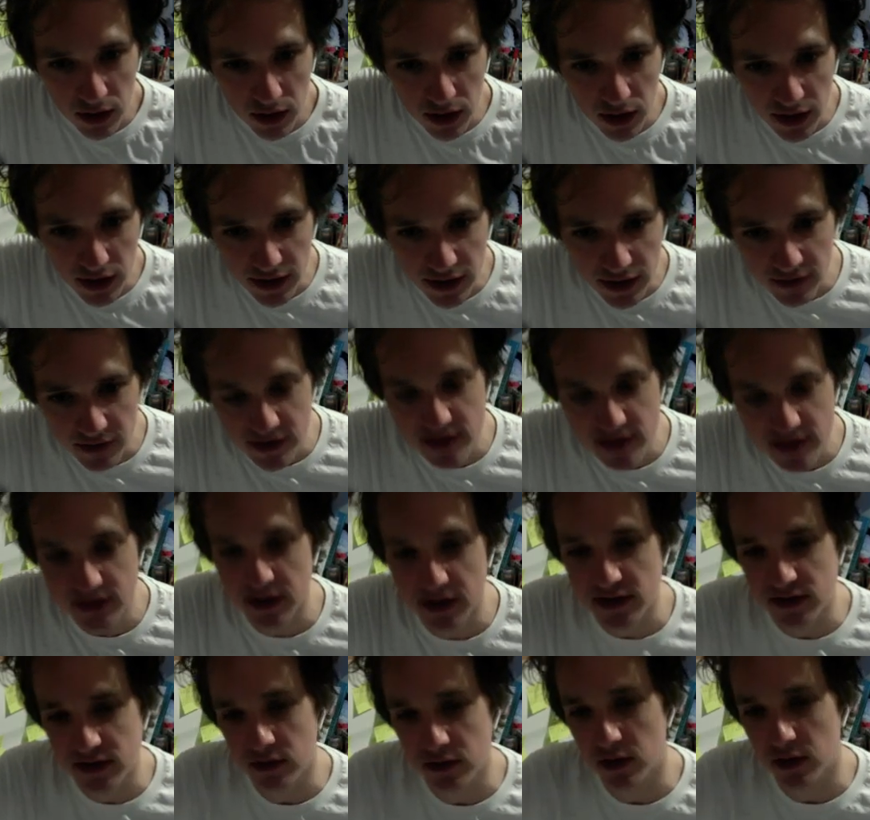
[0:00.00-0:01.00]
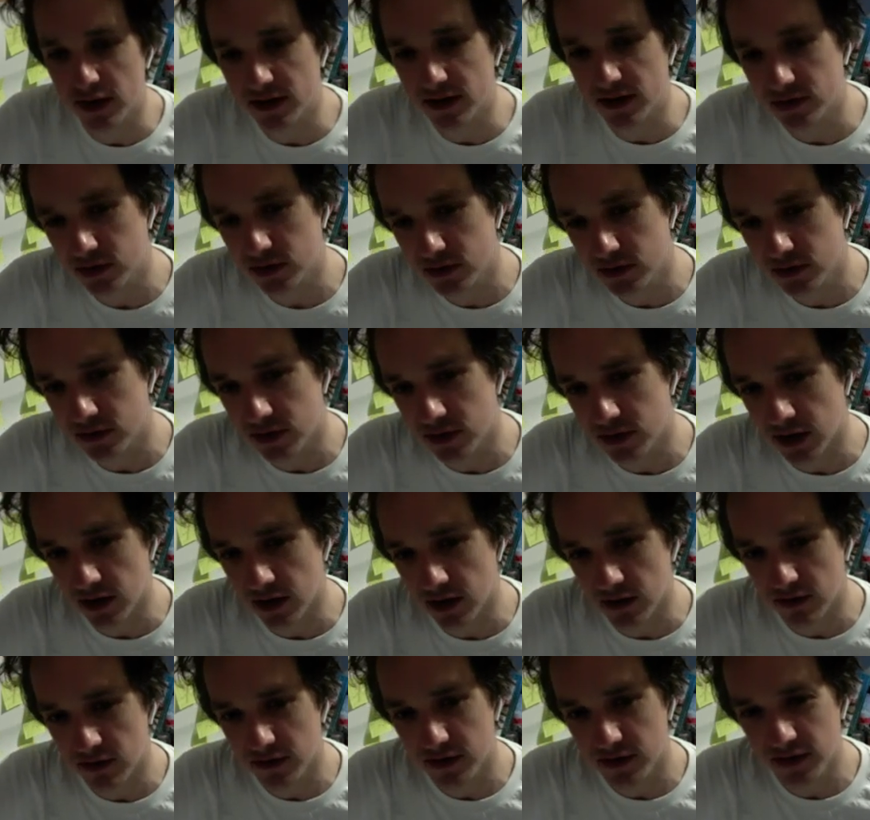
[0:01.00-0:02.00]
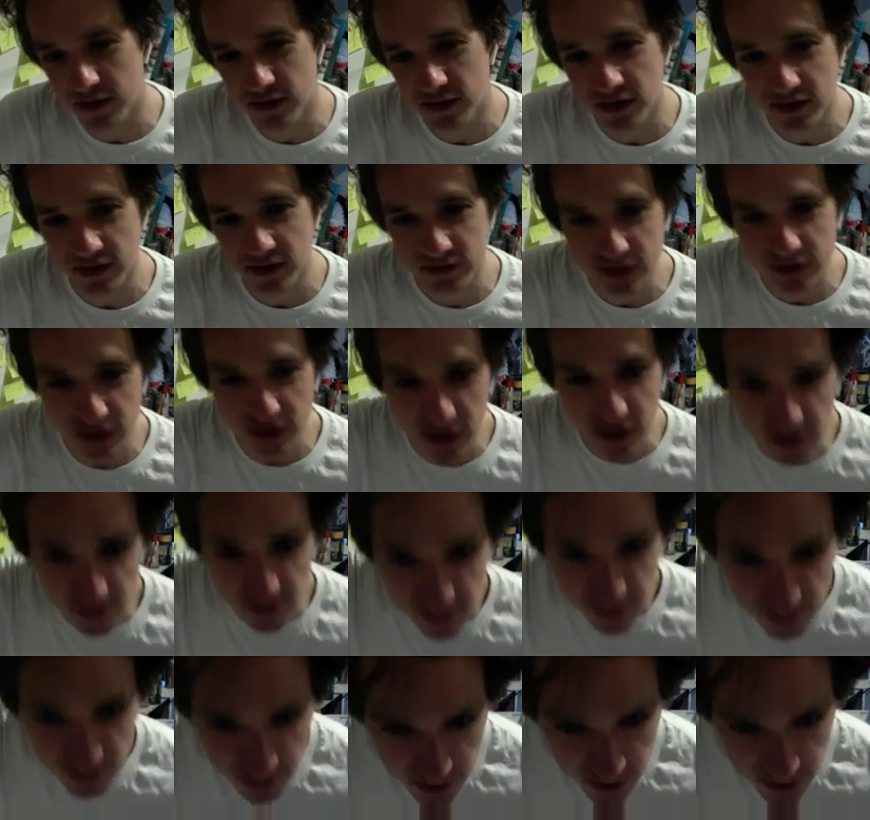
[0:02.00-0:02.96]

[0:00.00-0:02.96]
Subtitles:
like how this guy's quite subtle now. You have to kind of